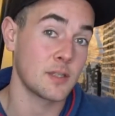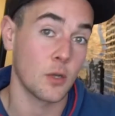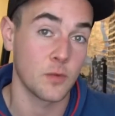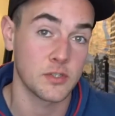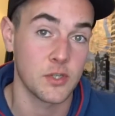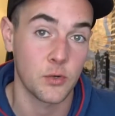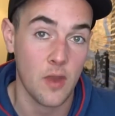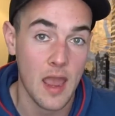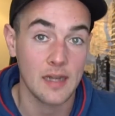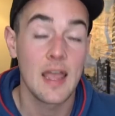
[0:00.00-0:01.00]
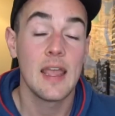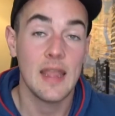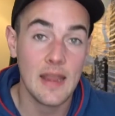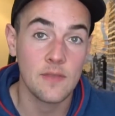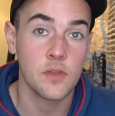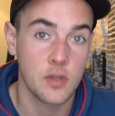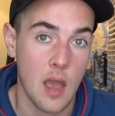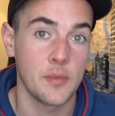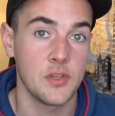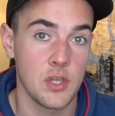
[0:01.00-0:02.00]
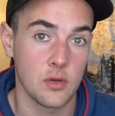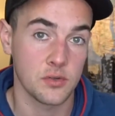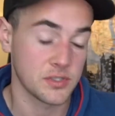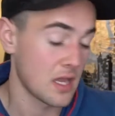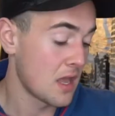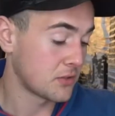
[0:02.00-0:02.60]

aristocrat in the coming years.